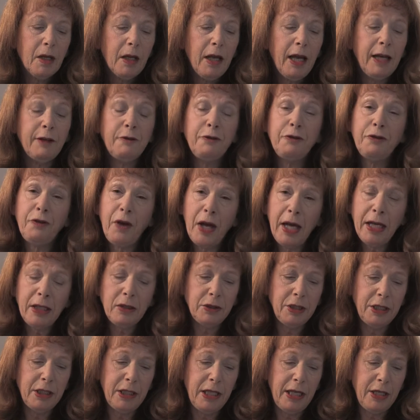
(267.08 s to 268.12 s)
had
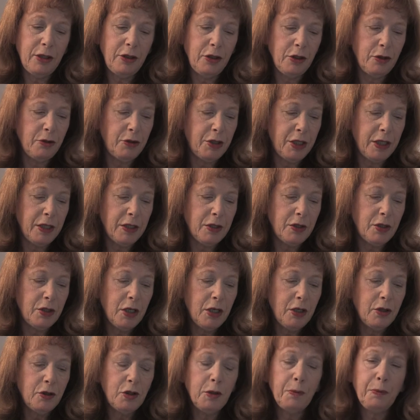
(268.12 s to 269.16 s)
failed in their duties
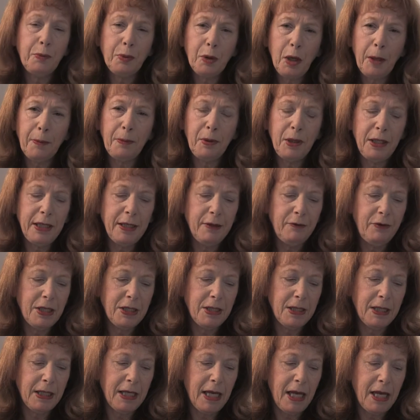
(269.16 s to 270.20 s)
to properly
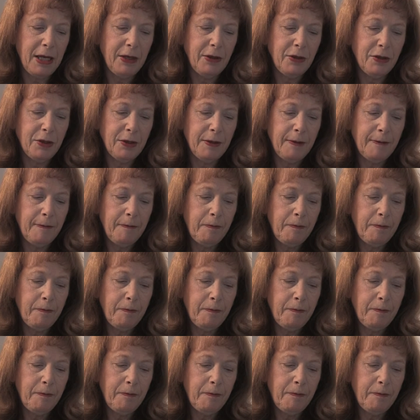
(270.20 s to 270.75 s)
investigate,